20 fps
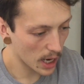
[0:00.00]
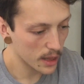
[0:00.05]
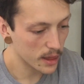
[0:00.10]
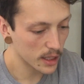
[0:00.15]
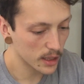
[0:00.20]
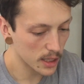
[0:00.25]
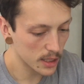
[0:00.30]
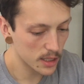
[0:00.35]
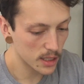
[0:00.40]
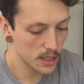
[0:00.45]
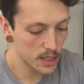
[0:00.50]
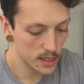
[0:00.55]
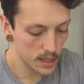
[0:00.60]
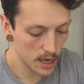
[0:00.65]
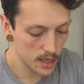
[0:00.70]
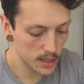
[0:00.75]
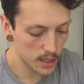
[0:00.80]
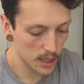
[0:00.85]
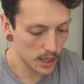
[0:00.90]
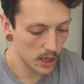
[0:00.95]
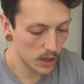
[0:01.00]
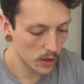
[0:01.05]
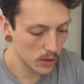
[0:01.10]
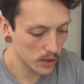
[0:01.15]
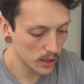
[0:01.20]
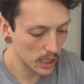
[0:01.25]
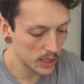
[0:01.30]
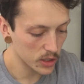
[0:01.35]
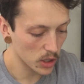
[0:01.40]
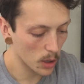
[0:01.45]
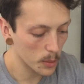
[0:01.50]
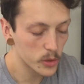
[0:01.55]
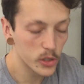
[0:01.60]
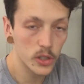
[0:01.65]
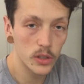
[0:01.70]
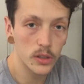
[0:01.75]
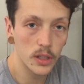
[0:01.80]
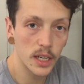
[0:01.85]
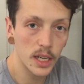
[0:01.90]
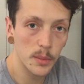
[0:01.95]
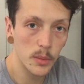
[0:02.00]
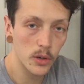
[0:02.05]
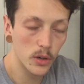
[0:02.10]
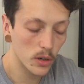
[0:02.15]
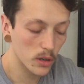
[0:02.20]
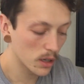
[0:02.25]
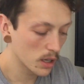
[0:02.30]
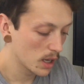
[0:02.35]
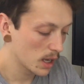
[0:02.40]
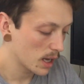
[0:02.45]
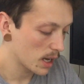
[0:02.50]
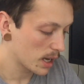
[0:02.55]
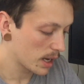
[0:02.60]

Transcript: I think that's a necessity. I don't think that's optional anymore.